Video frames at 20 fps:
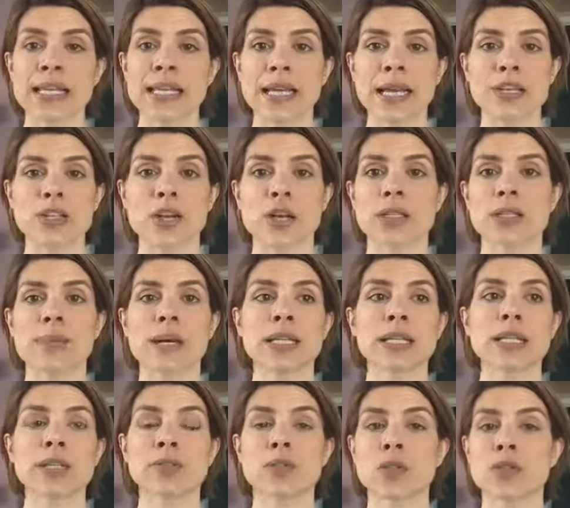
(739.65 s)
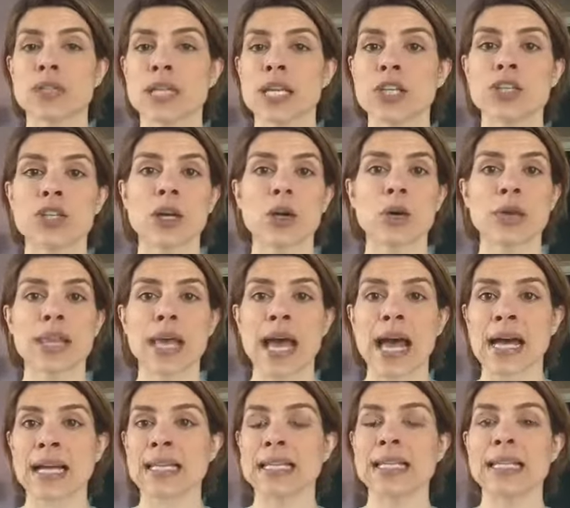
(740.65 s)
like I talked about, the rosacea or the
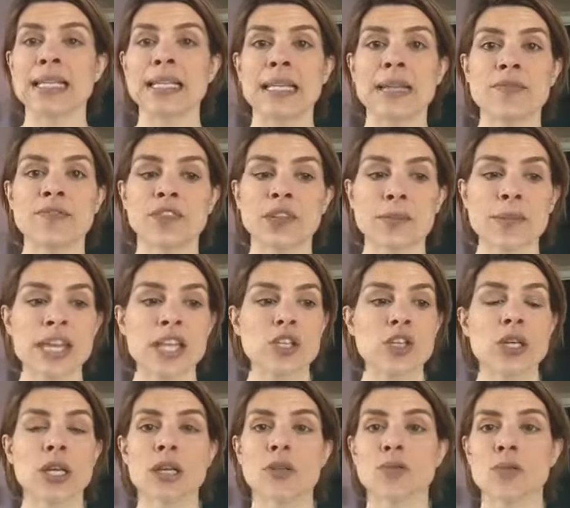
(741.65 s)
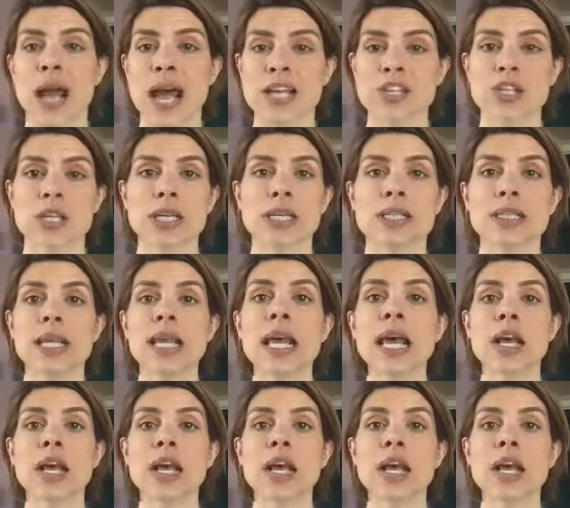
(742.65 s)
acne, the inflammation, rashes,